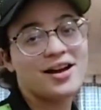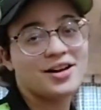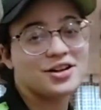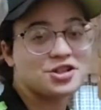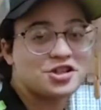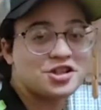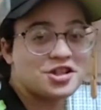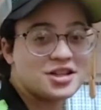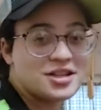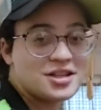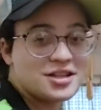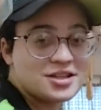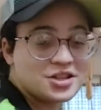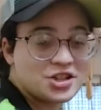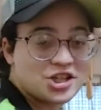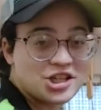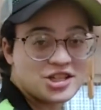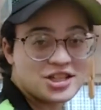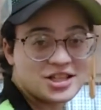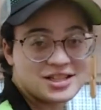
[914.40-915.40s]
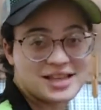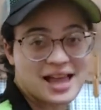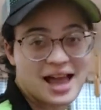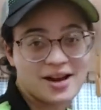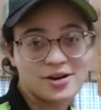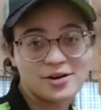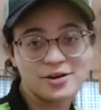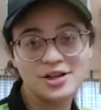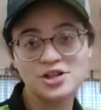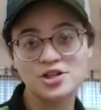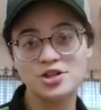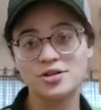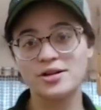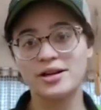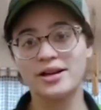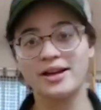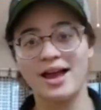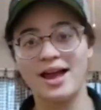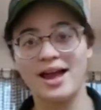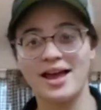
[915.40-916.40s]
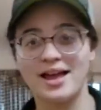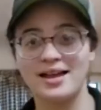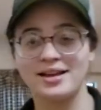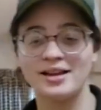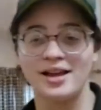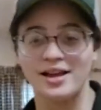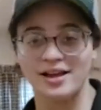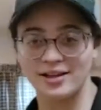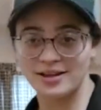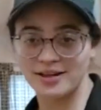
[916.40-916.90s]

She sees that creature again.